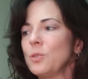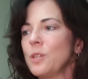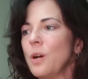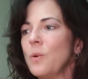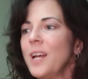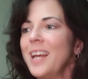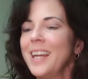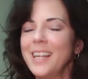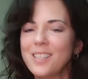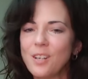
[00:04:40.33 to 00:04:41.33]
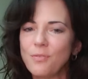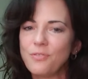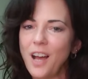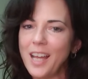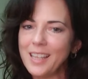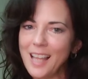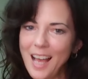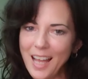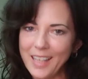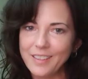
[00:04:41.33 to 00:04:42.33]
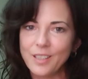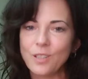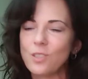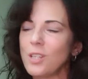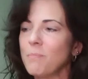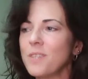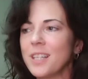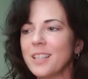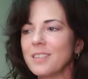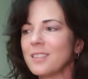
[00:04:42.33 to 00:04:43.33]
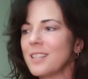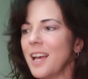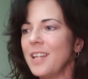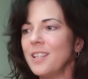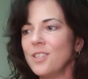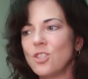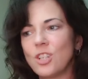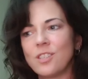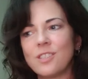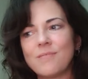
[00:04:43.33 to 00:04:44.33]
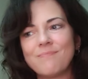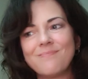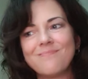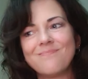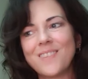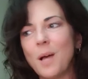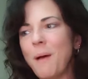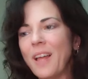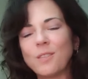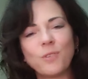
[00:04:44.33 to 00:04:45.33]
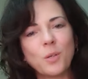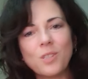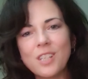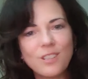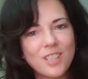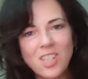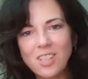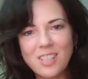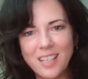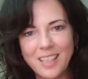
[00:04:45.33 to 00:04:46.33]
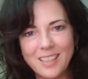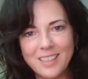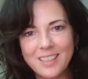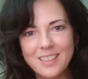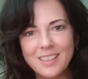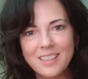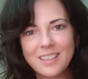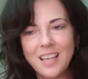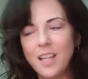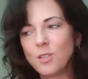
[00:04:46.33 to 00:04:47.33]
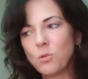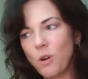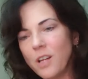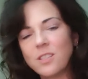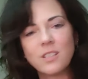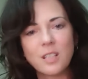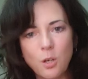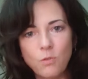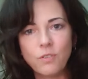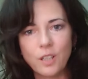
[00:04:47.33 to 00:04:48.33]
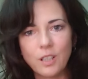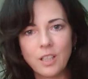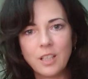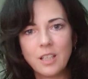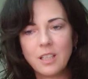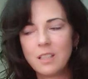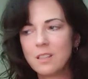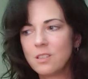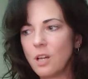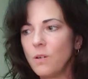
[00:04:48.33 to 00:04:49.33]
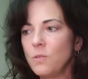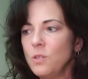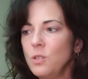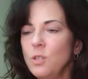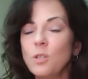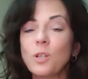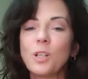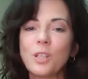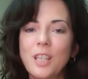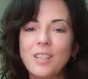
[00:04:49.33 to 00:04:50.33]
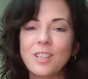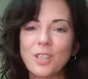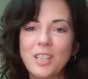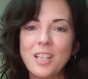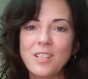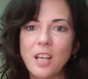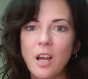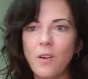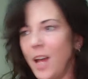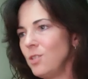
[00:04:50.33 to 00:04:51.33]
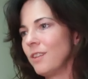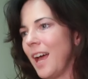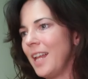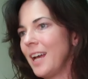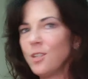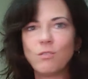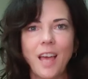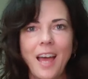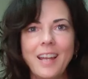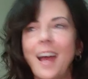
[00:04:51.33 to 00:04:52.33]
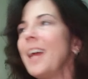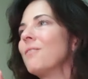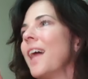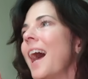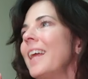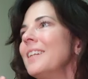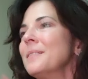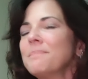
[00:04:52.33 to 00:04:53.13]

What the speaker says: So it's a fine line. There are some things that is just about the frequency or intensity that crosses it over. So you're going to look at these and go, I do that, I have that.